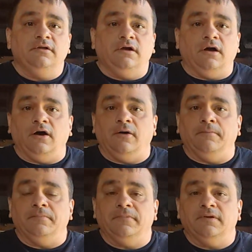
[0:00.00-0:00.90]

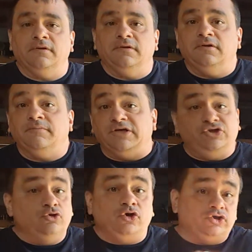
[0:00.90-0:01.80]
Because
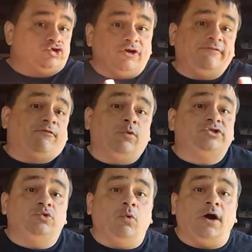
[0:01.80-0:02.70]
you could trade for what
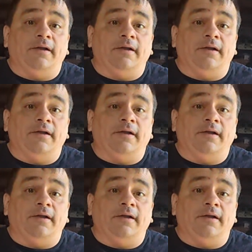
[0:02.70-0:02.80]
you want.